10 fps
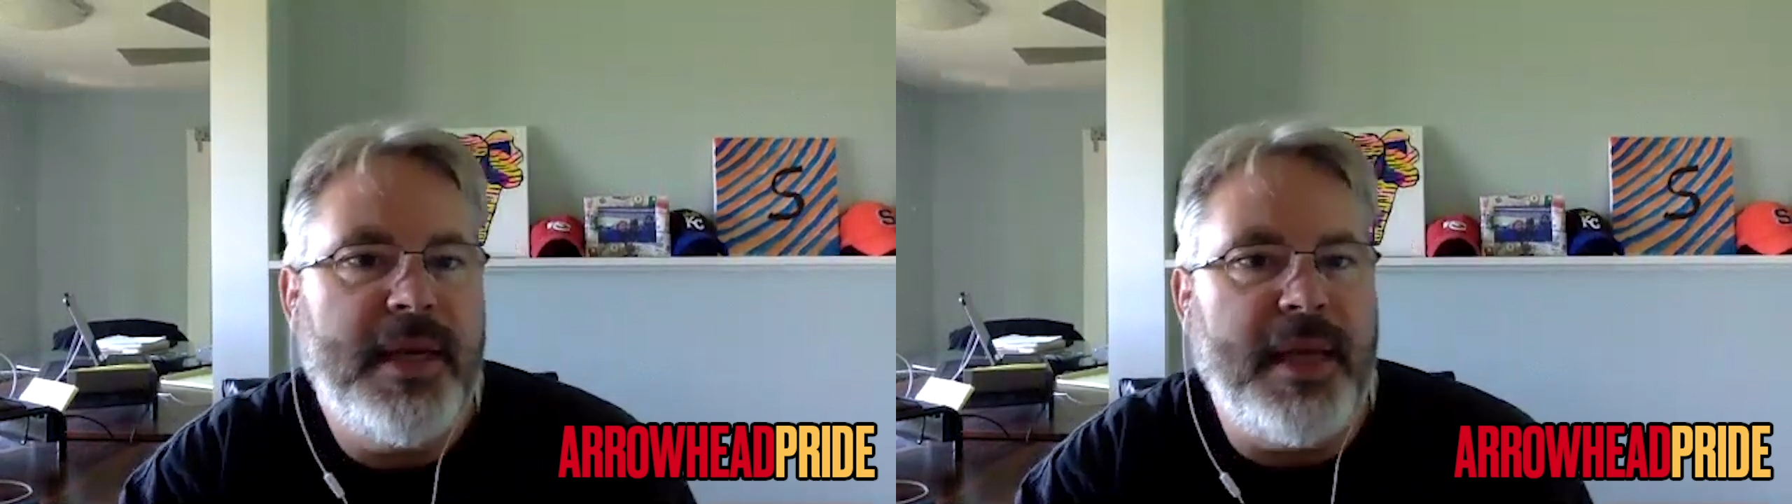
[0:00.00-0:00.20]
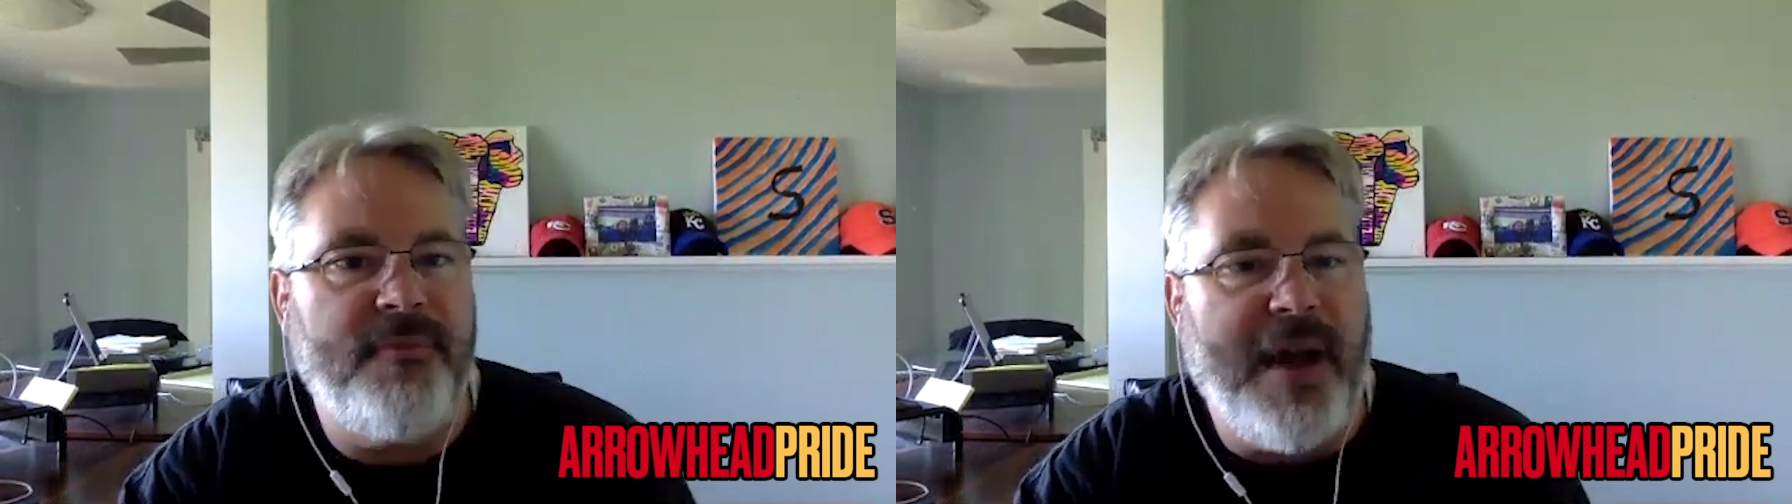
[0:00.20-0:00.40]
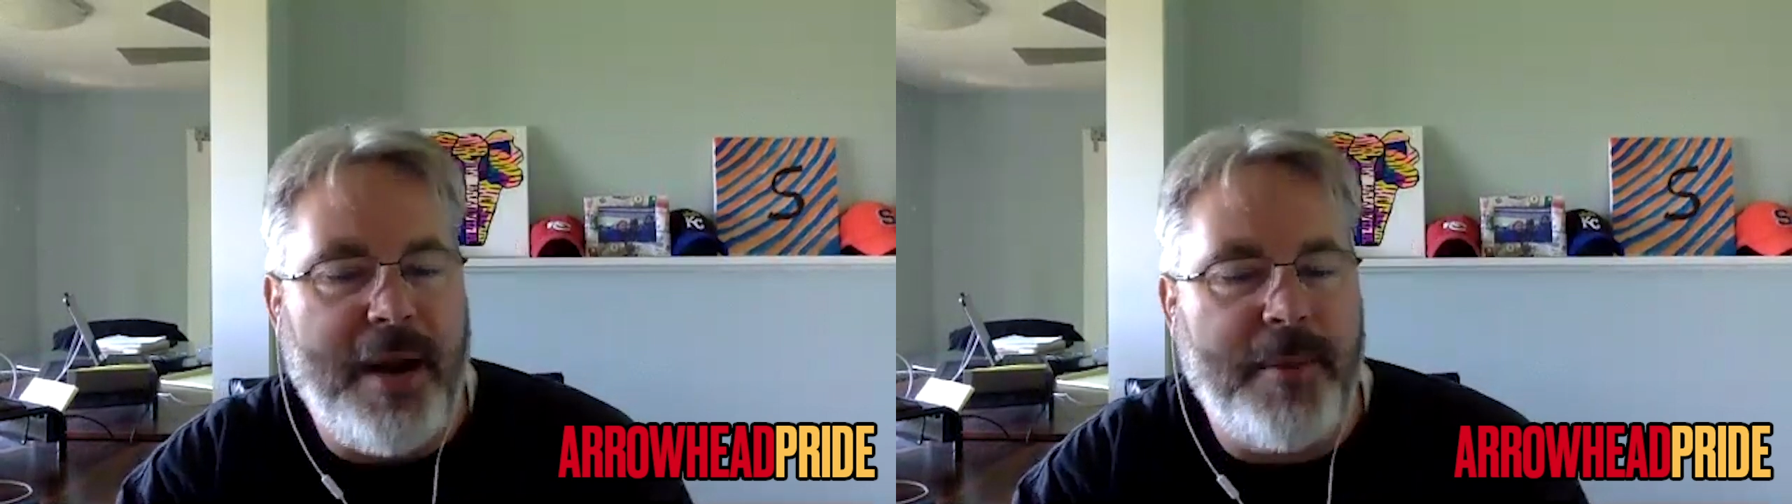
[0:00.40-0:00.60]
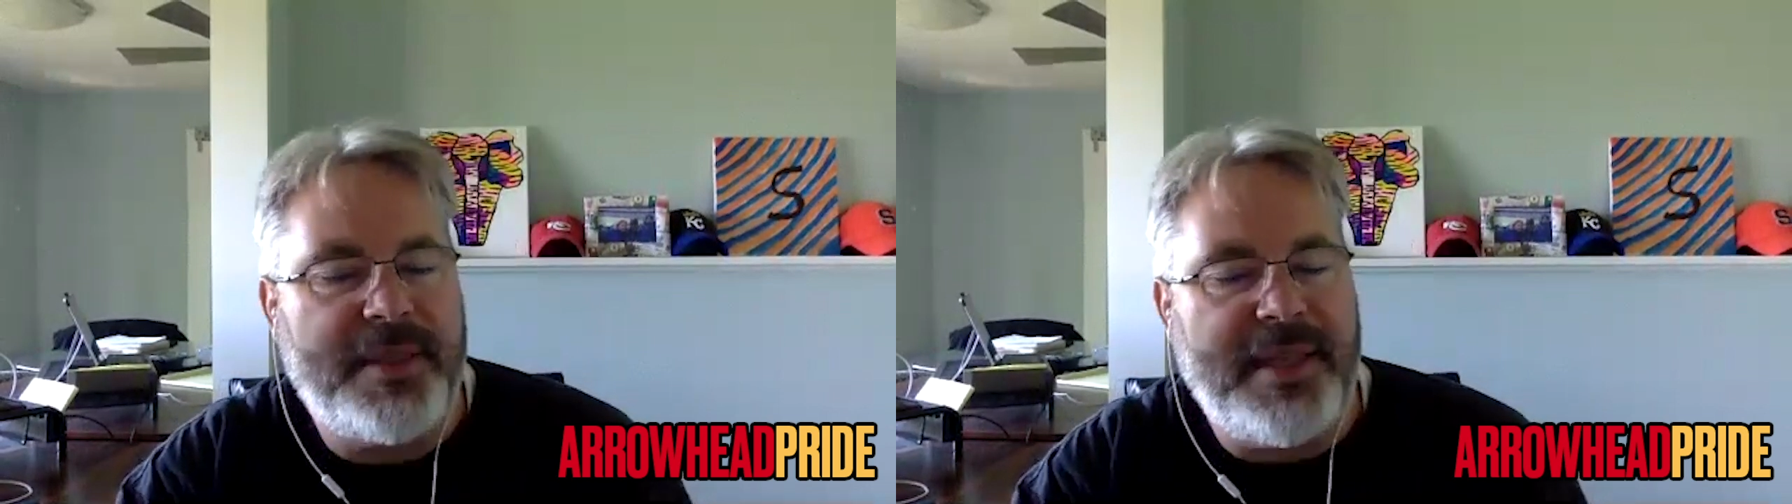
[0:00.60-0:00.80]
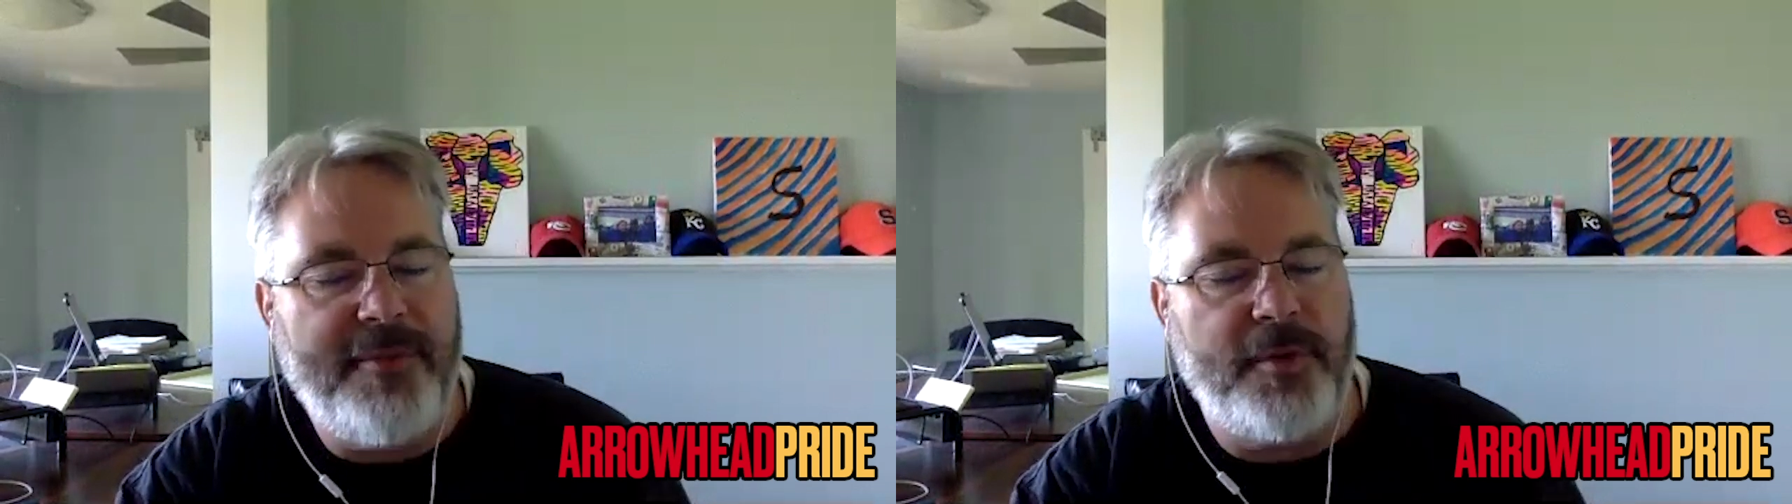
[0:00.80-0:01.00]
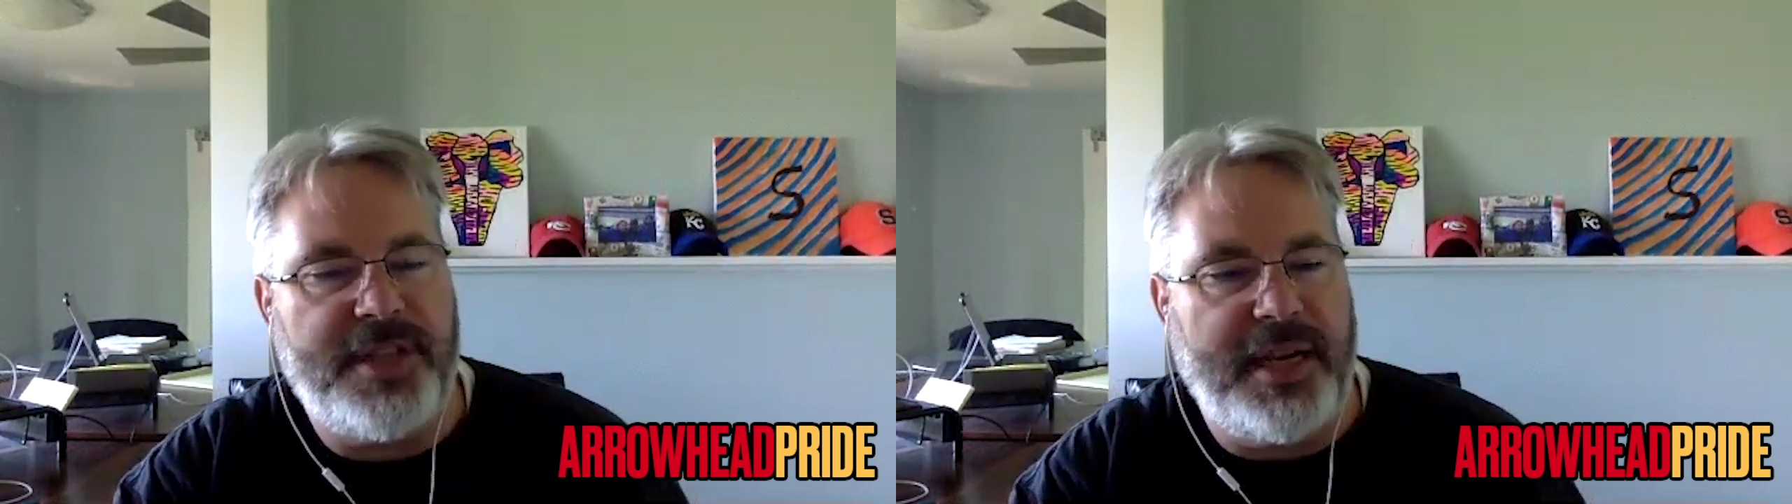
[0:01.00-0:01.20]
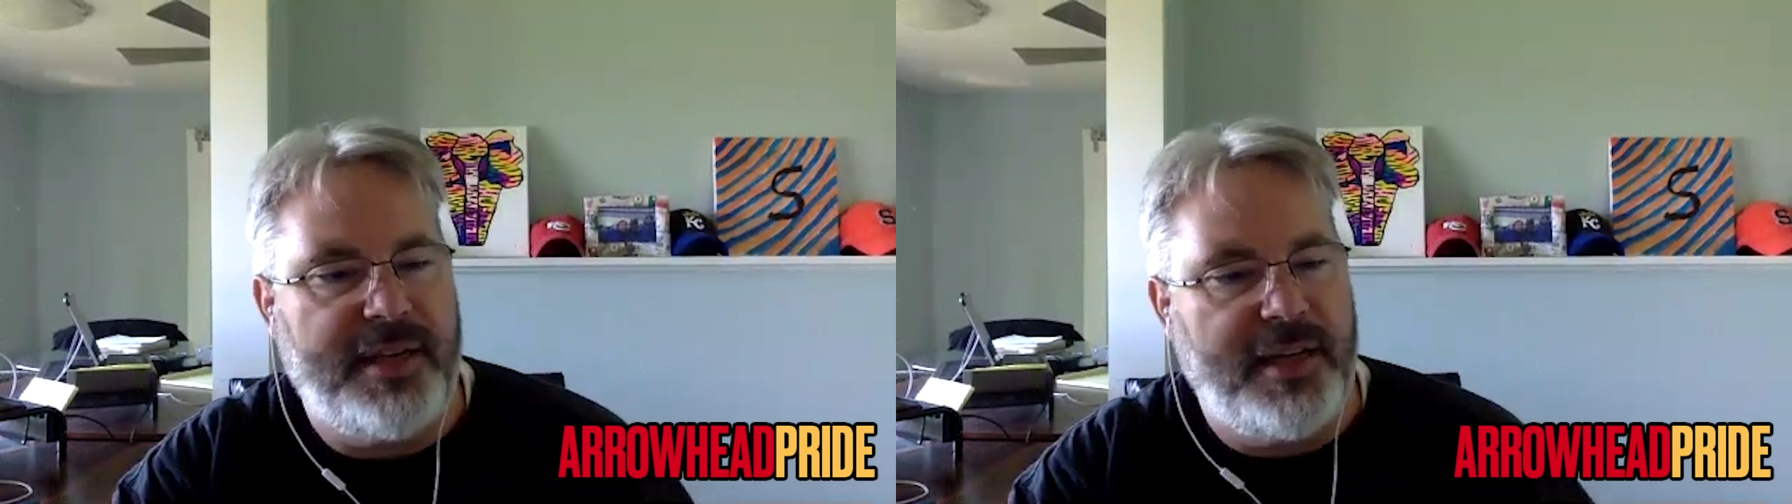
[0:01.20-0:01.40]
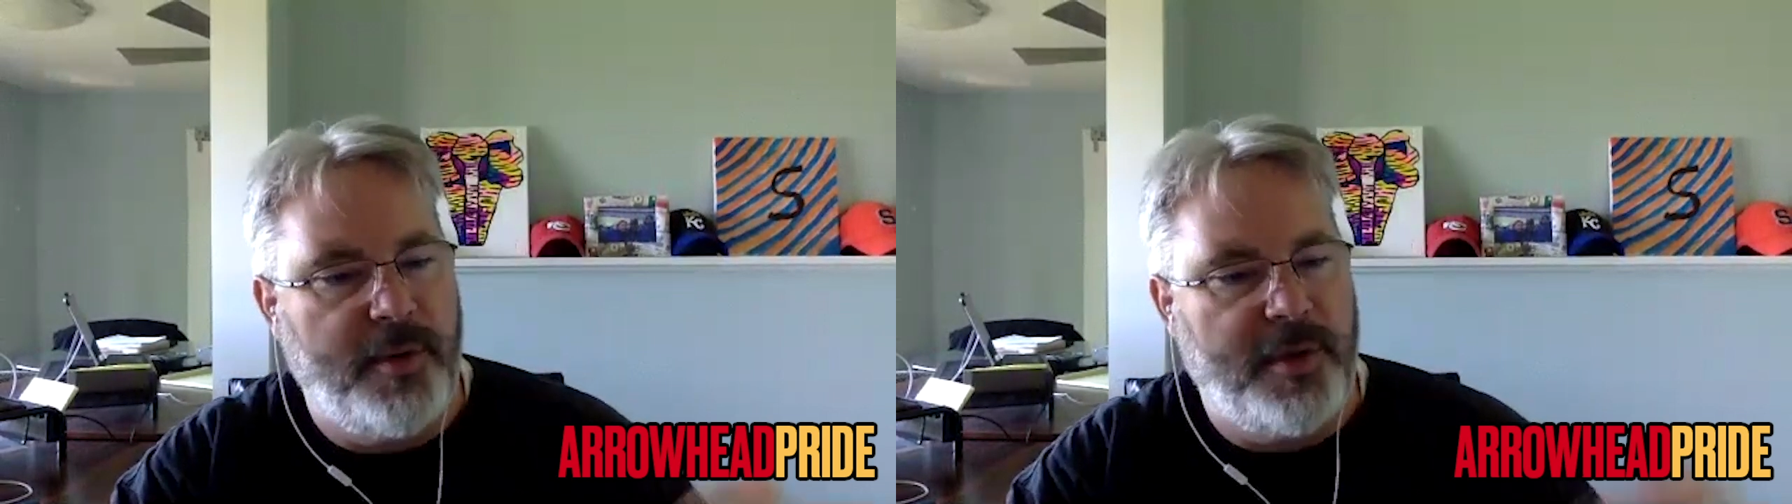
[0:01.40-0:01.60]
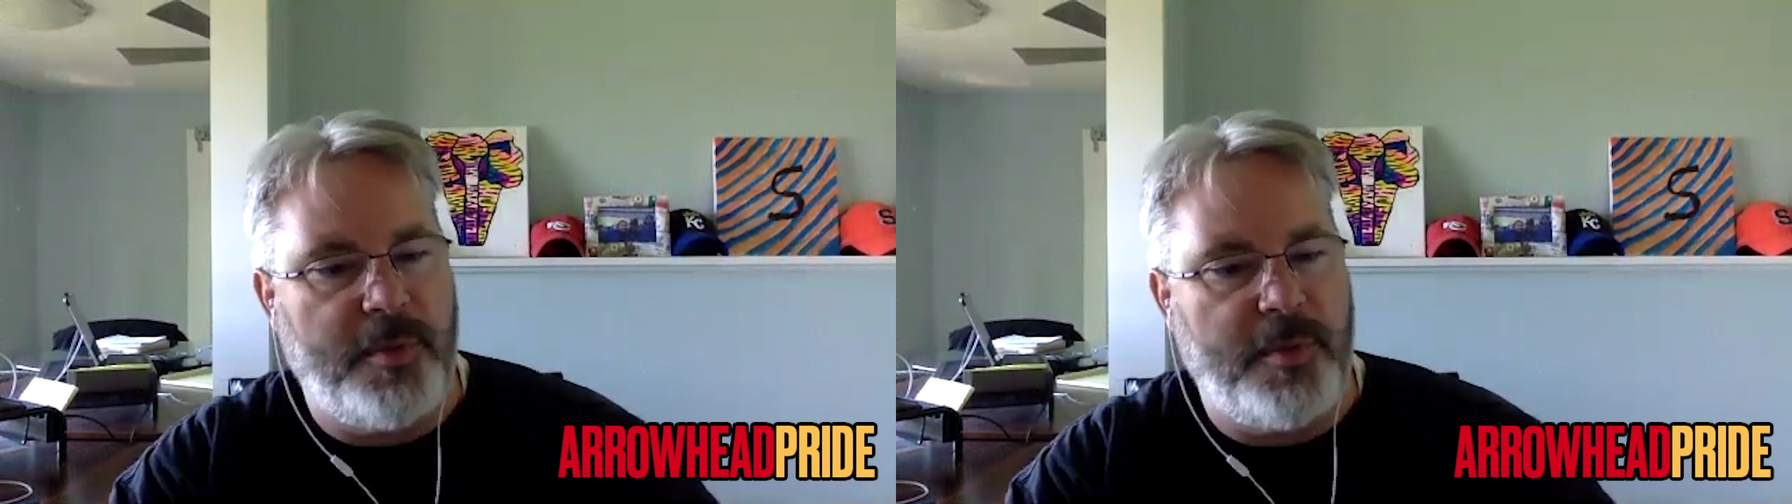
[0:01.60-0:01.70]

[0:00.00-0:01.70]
environment that everyone's got to deal with.